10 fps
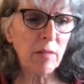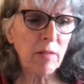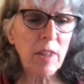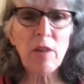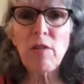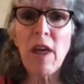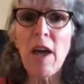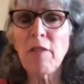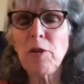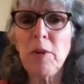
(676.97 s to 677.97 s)
they don't
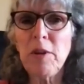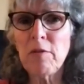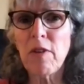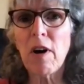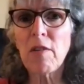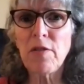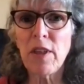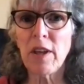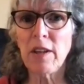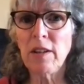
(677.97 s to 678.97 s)
have to be involved
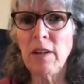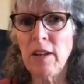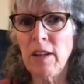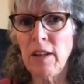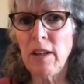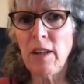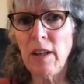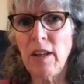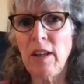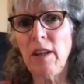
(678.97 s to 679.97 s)
then
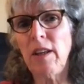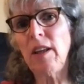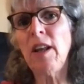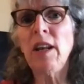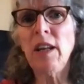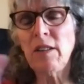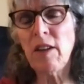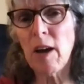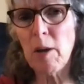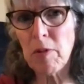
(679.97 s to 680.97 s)
in any
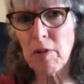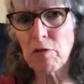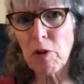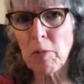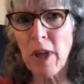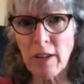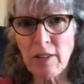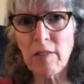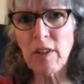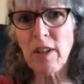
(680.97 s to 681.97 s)
type of criminal
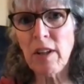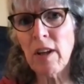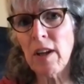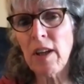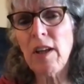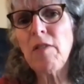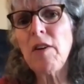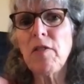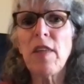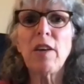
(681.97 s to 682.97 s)
activity,
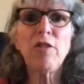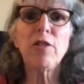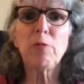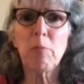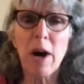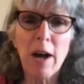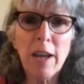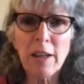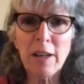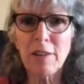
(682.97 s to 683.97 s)
even if that's just
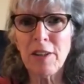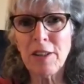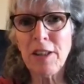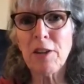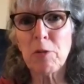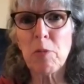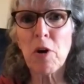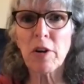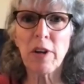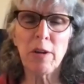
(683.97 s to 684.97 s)
buying it on the illegal
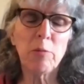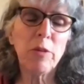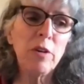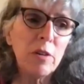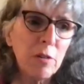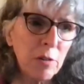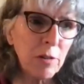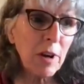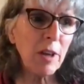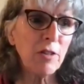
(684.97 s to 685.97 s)
market. And we
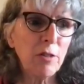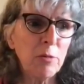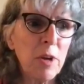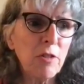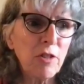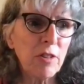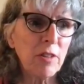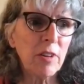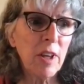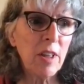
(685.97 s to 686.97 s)
know, as you
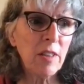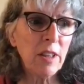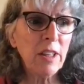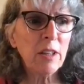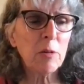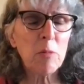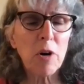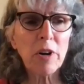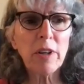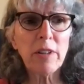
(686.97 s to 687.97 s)
mentioned, the illegal
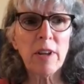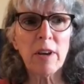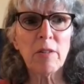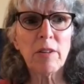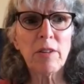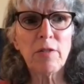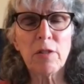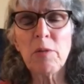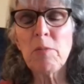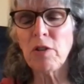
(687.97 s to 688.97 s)
market now is
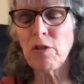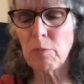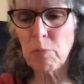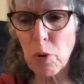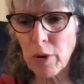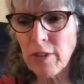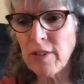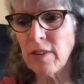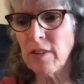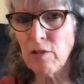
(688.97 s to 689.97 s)
very much a
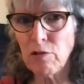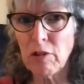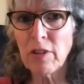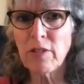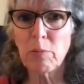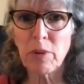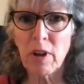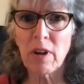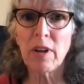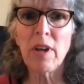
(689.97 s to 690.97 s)
poison drug
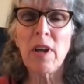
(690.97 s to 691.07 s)
supply